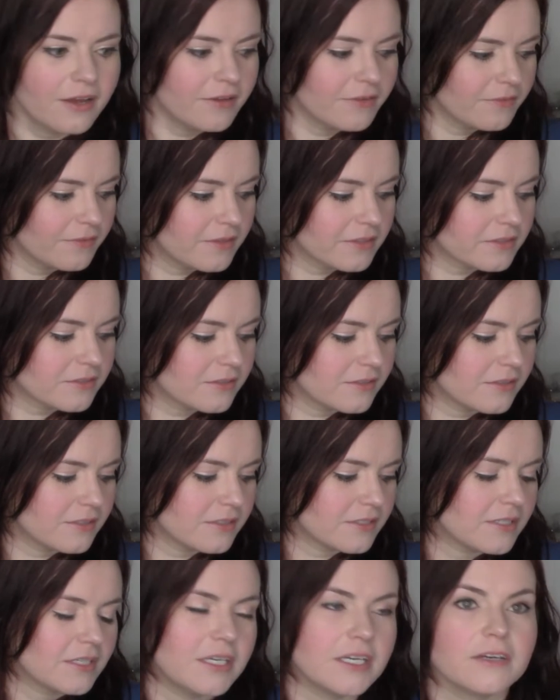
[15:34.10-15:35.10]
this,
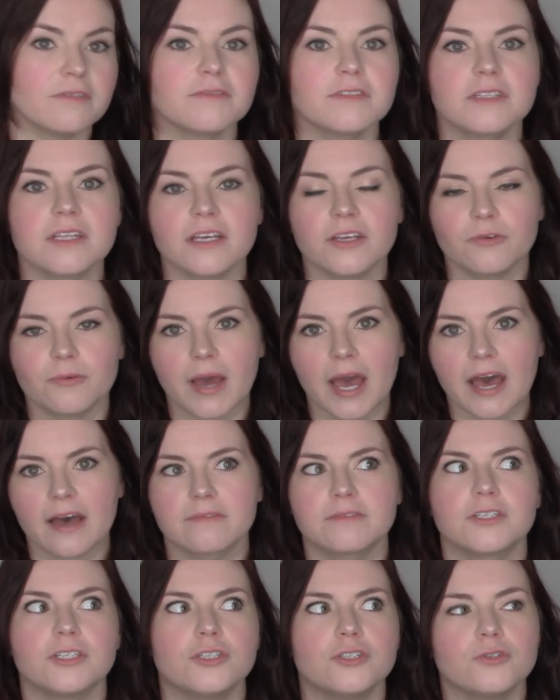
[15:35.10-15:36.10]
this gift that you
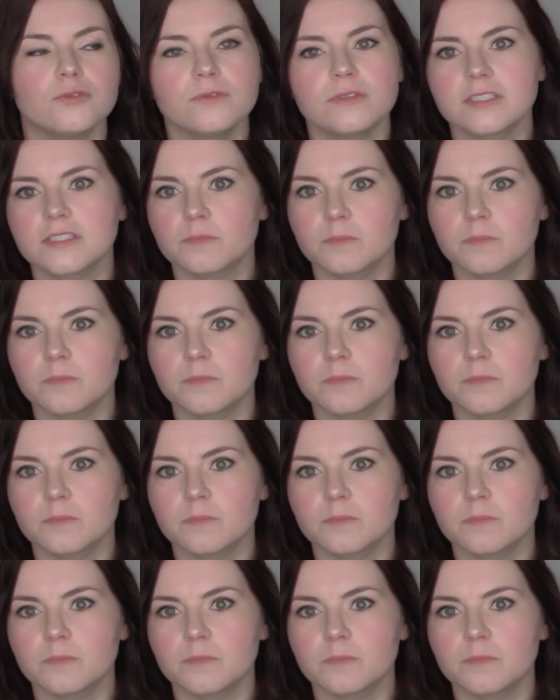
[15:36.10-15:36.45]
have to do this